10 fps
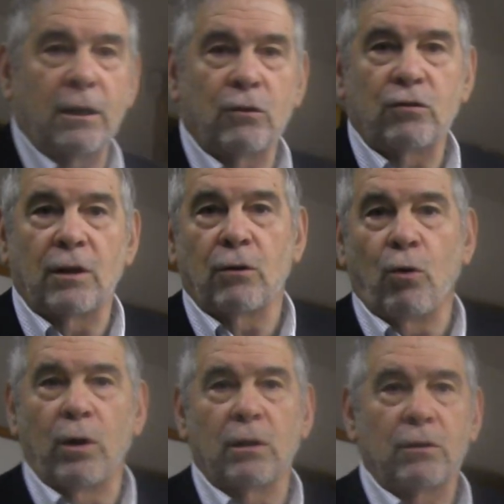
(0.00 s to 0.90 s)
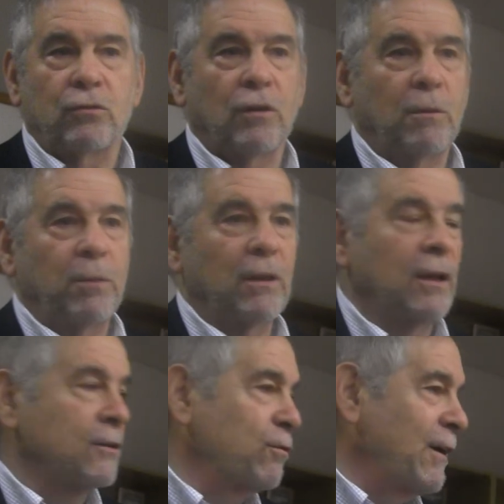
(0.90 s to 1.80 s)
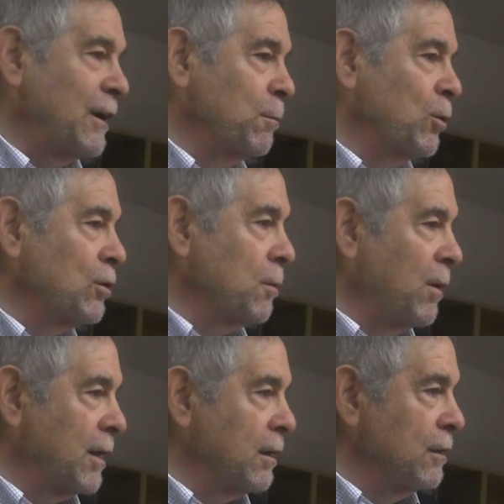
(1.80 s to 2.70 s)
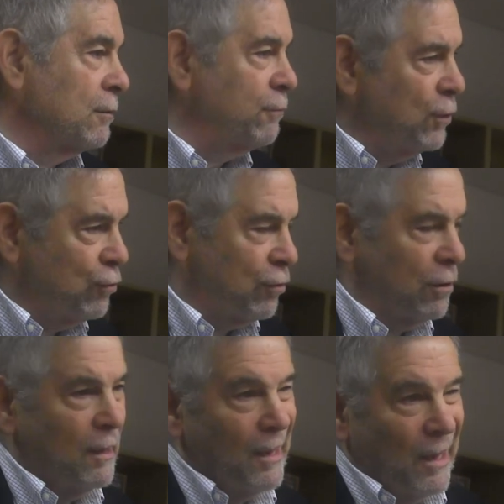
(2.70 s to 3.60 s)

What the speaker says: is that oil is going to be a less valuable commodity in the future.